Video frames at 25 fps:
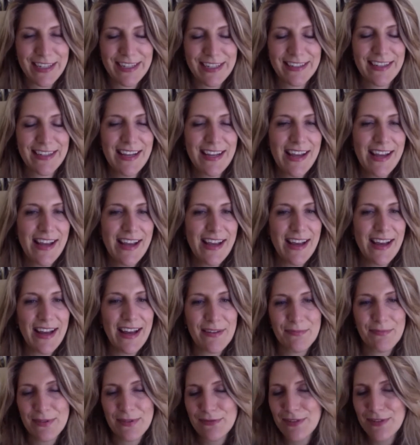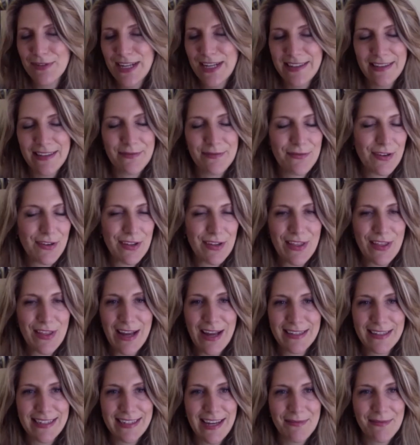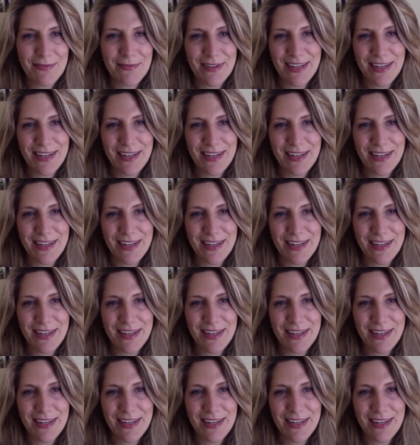and I've been reading them for a long time,